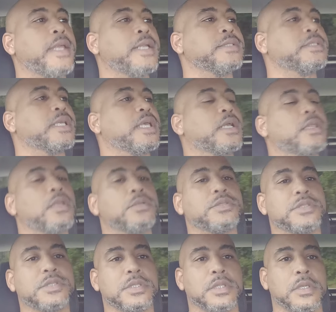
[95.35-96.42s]
and as I get
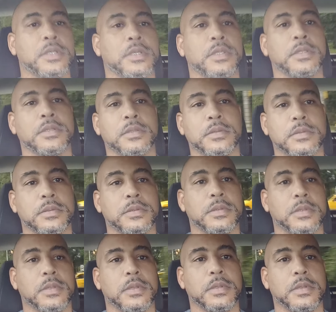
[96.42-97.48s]
closer to
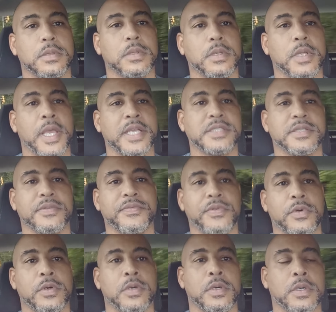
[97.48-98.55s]
the exit
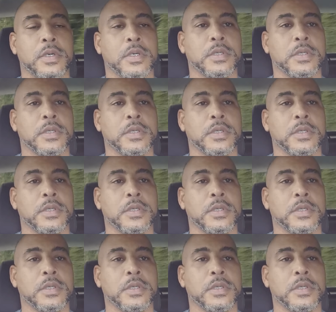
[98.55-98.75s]
for